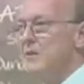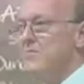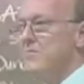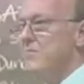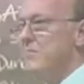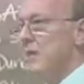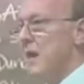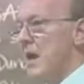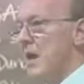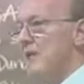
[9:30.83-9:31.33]

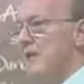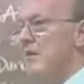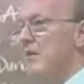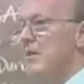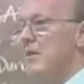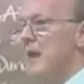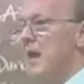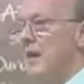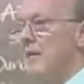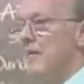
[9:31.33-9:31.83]
and it was
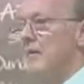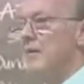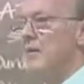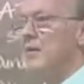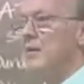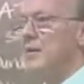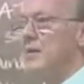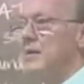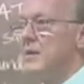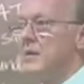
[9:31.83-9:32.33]
and the
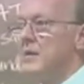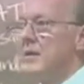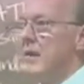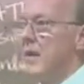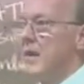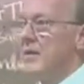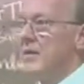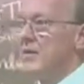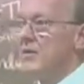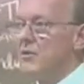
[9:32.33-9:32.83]
and the
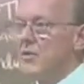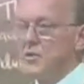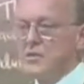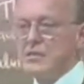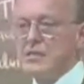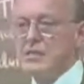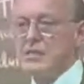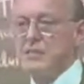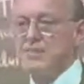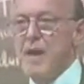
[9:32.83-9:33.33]

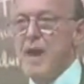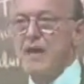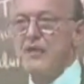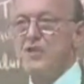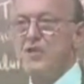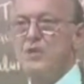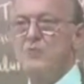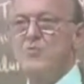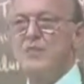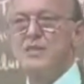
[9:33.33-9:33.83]
and the news
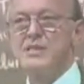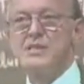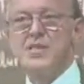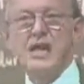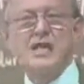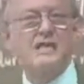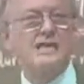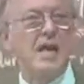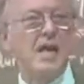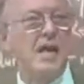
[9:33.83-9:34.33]
dispatches were